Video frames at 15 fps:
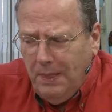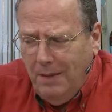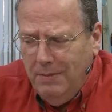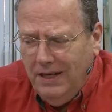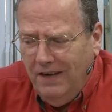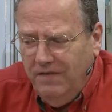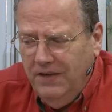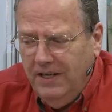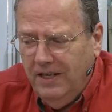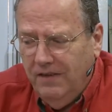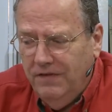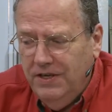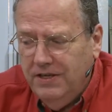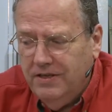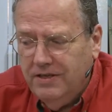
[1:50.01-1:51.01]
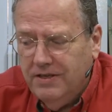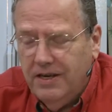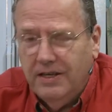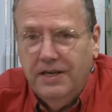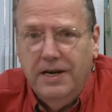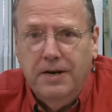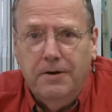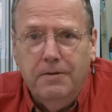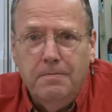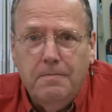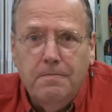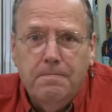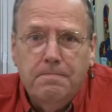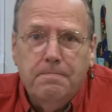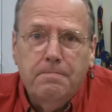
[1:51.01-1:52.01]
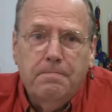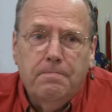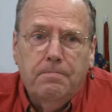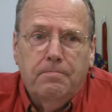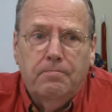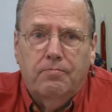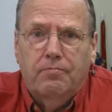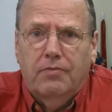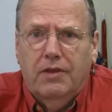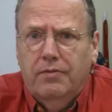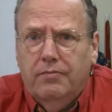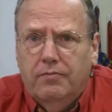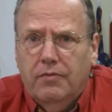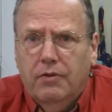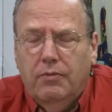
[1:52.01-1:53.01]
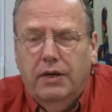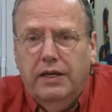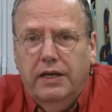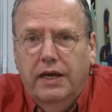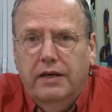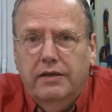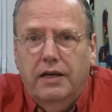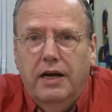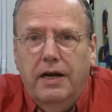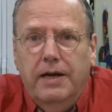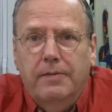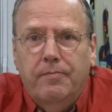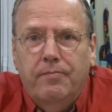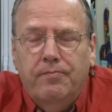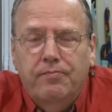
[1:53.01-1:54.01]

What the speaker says: But I figured if he could cut hair, why can't I?